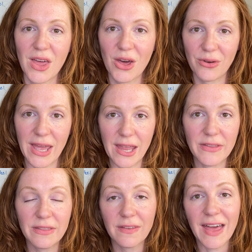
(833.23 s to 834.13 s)
Okay, and
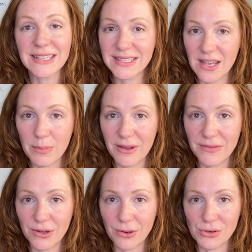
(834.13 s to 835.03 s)
then the last step of
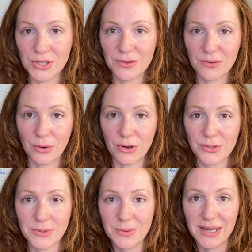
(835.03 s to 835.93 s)
the groceries, of course,
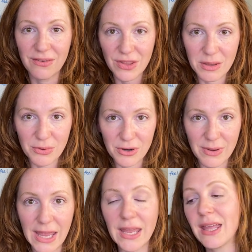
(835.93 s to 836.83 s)
once we get everything put
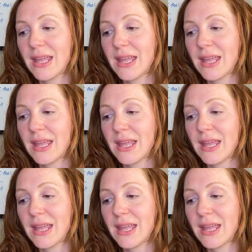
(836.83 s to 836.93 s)
away,